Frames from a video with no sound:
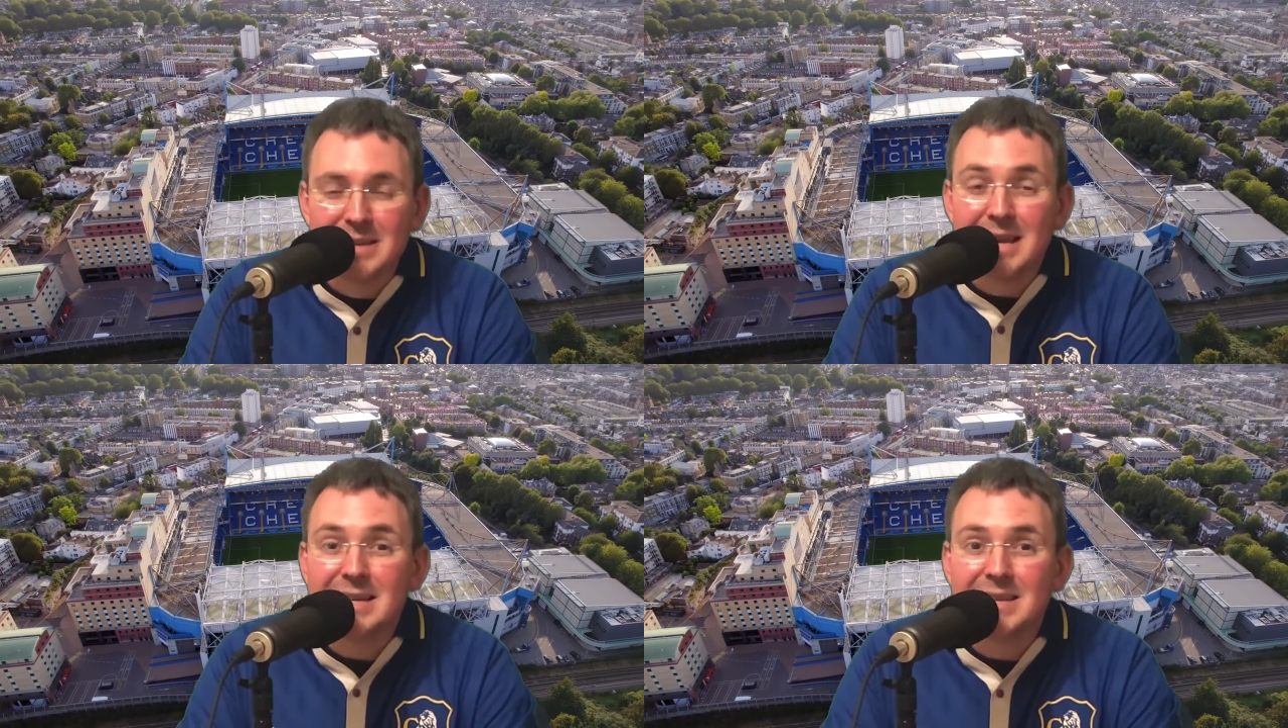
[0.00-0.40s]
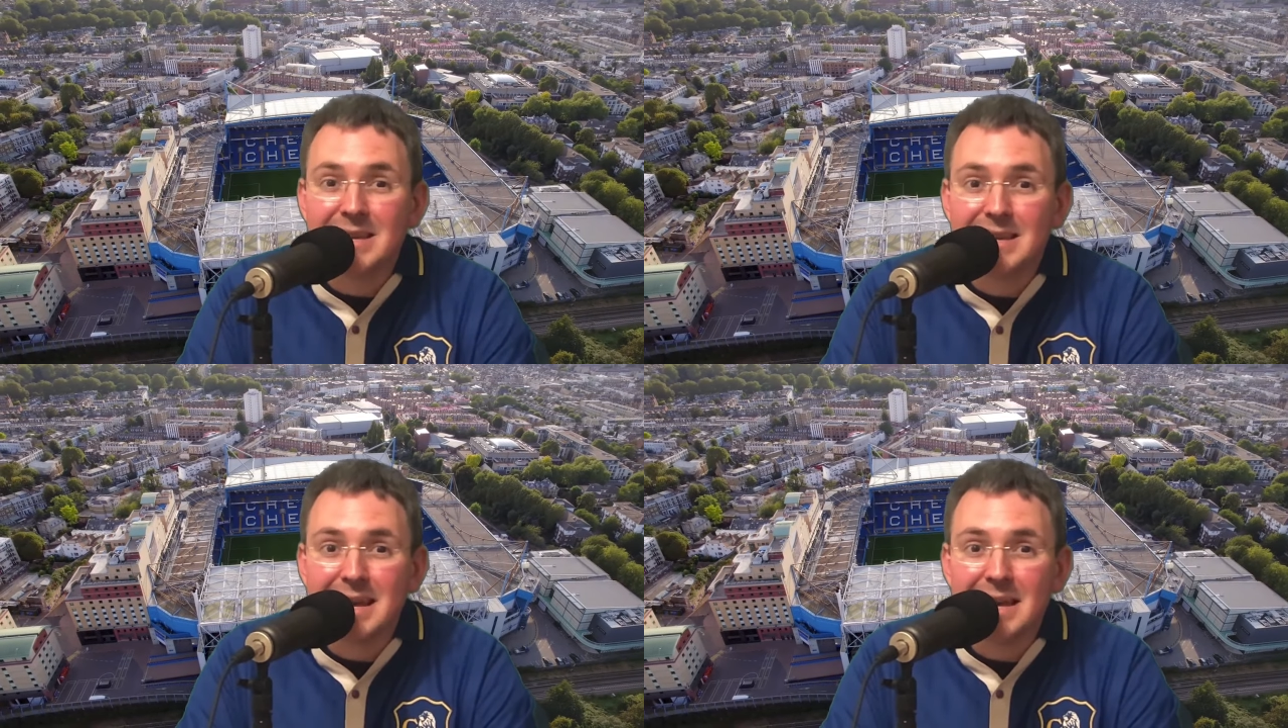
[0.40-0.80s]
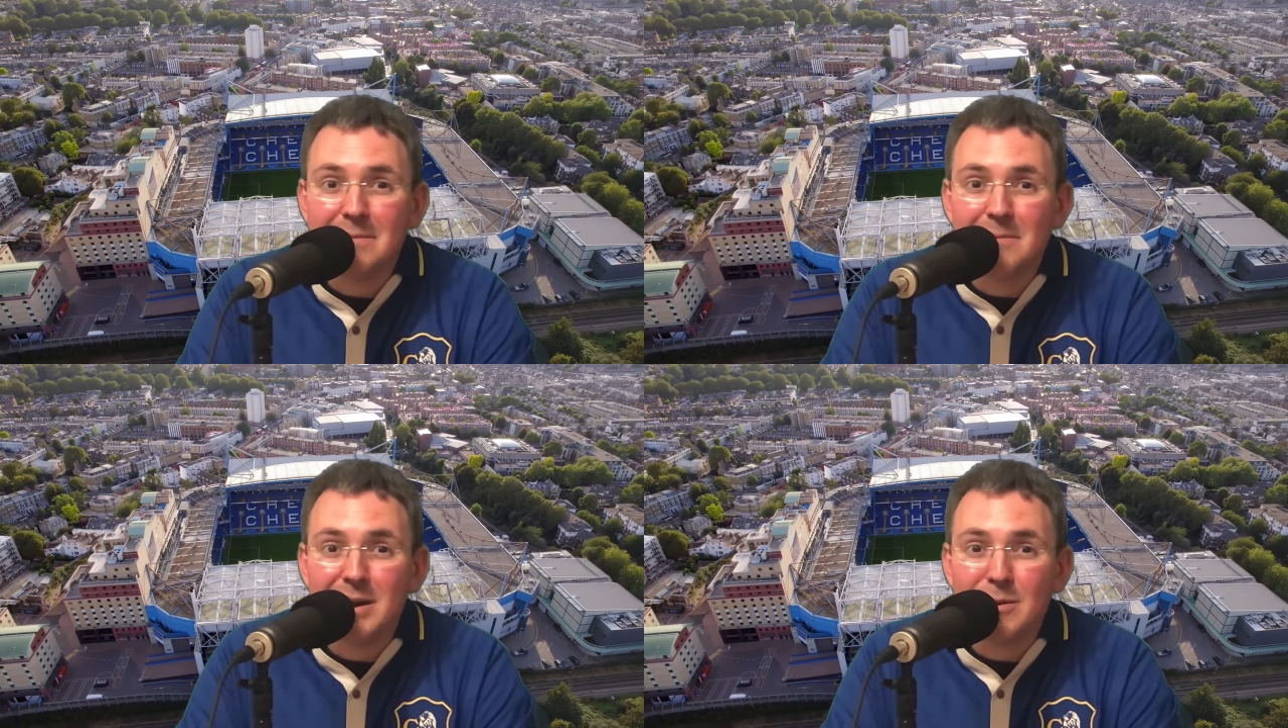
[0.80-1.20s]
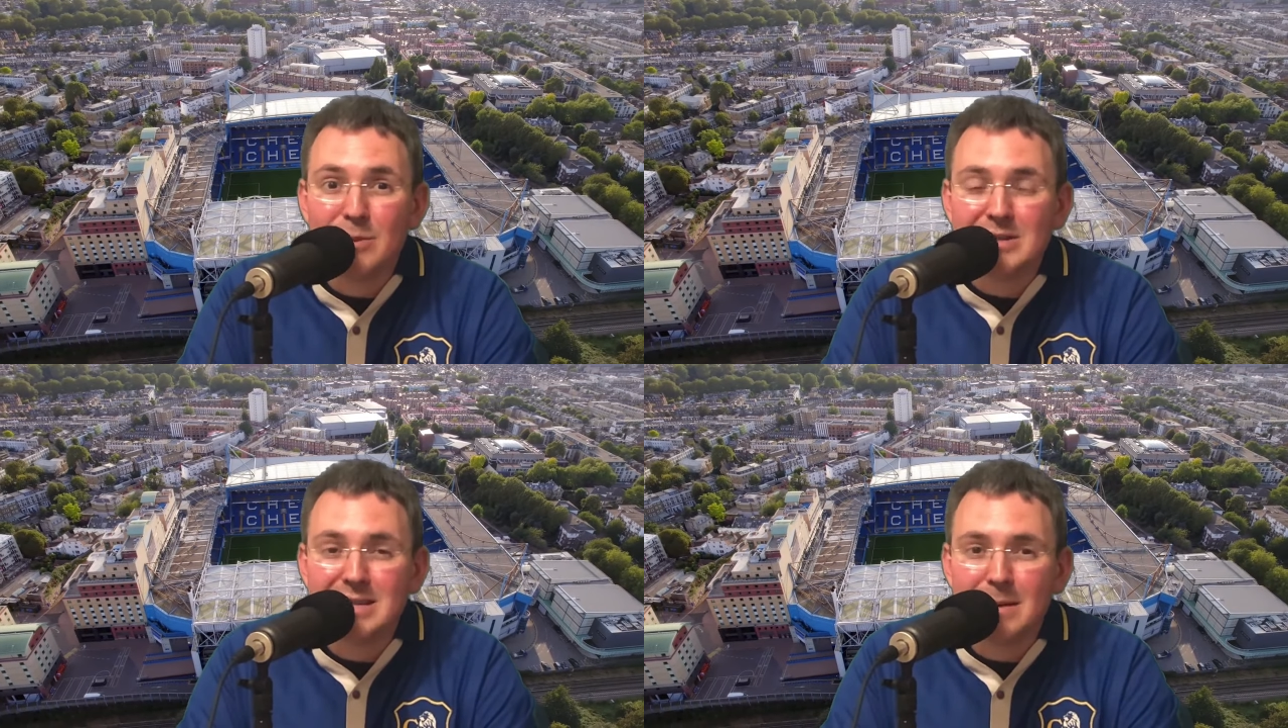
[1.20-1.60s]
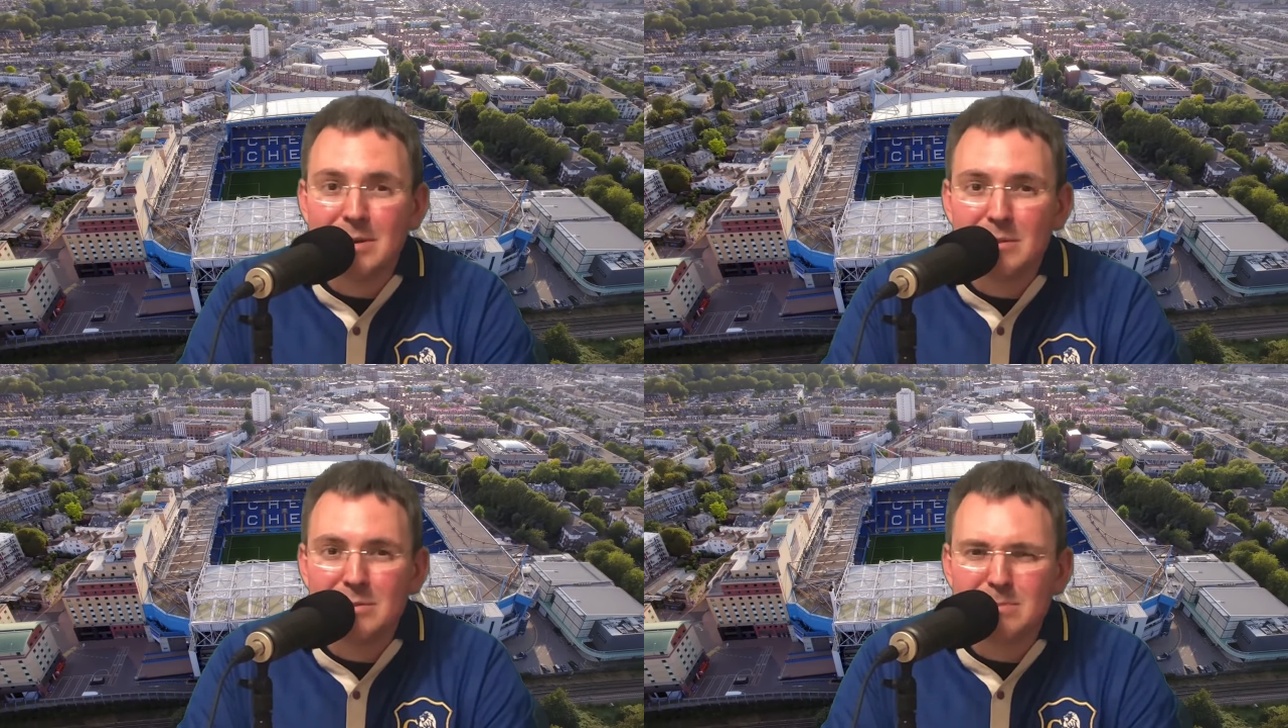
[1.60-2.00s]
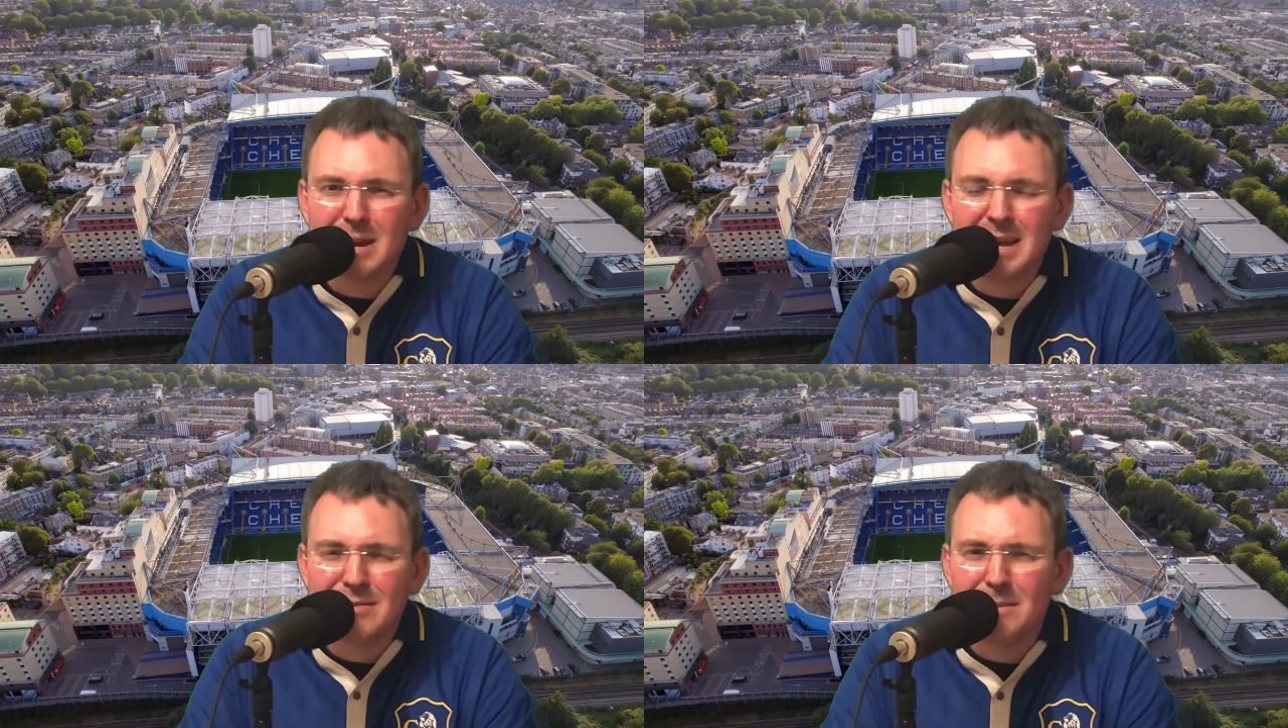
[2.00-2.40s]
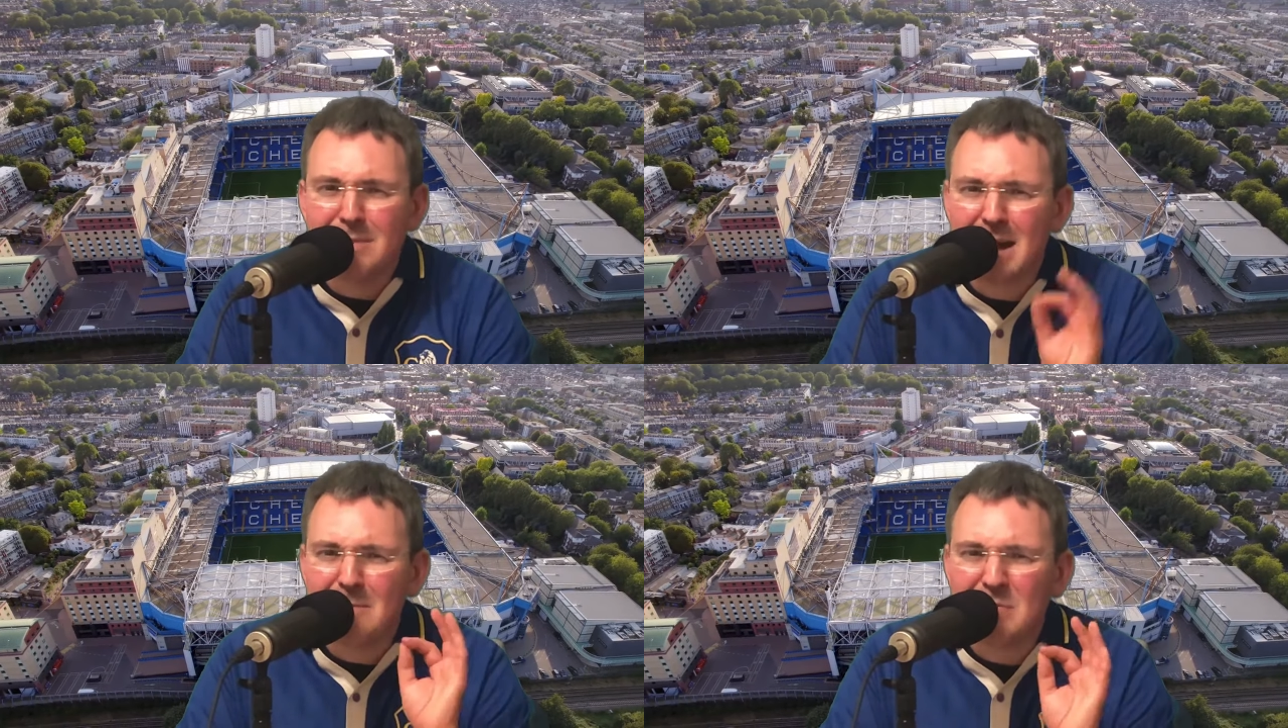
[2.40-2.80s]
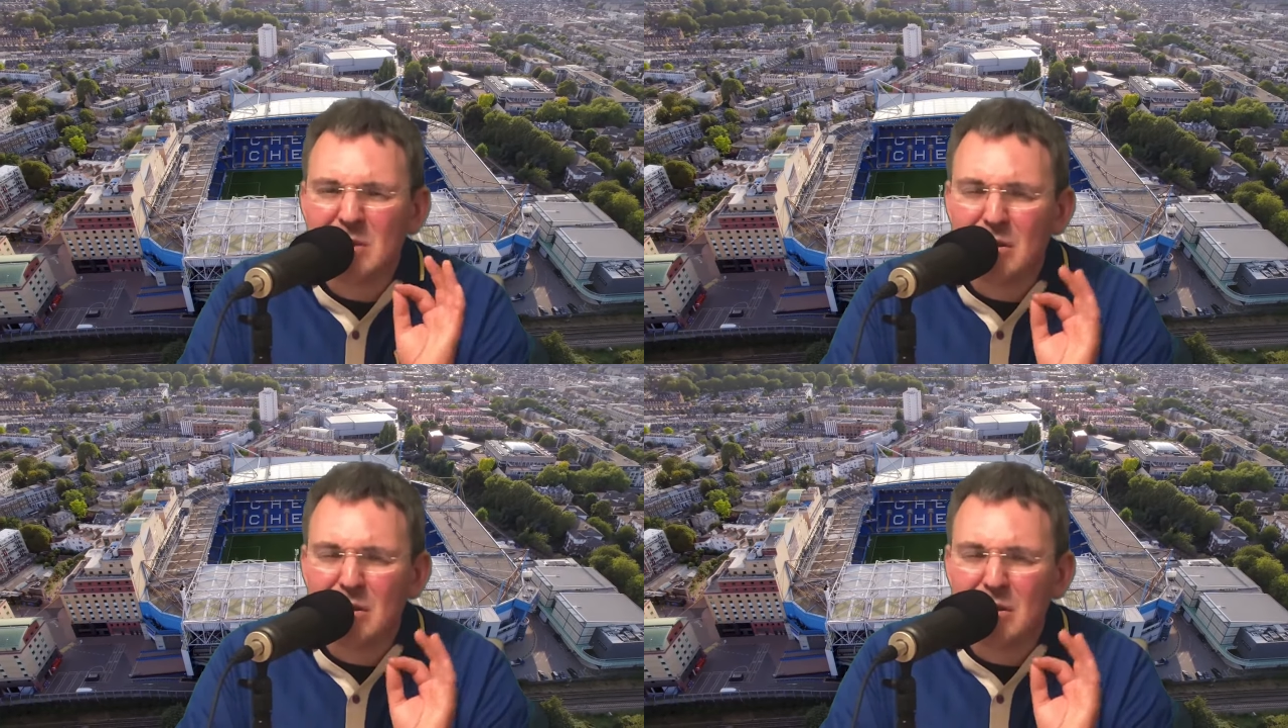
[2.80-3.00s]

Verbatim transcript: At the end of the game, uh, one step beyond was played for about